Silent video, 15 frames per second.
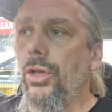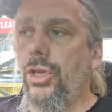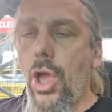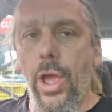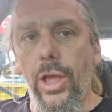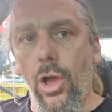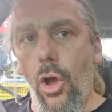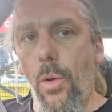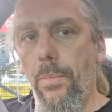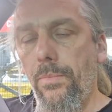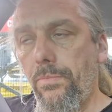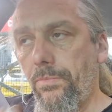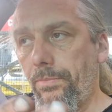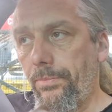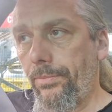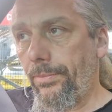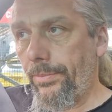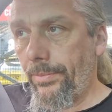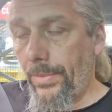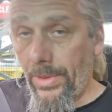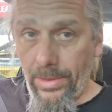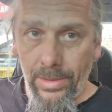Going home.
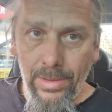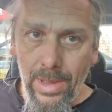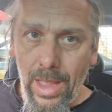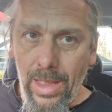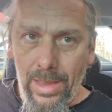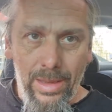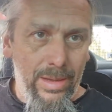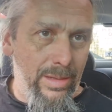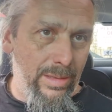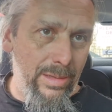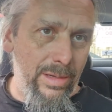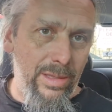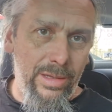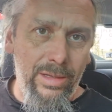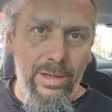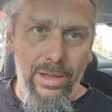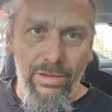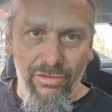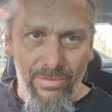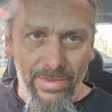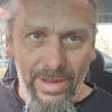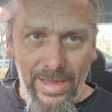Look at the
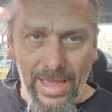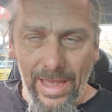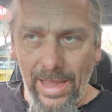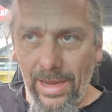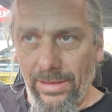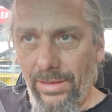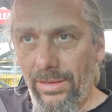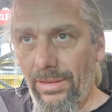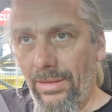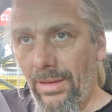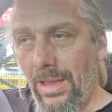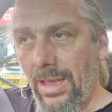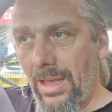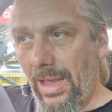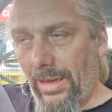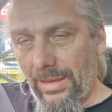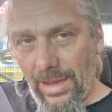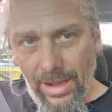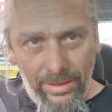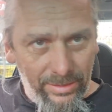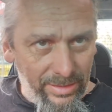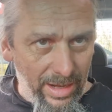colour of my head. I
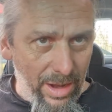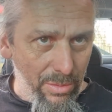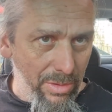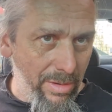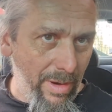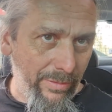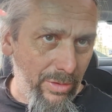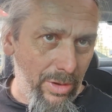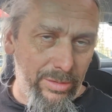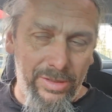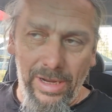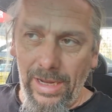can't tell whether I've got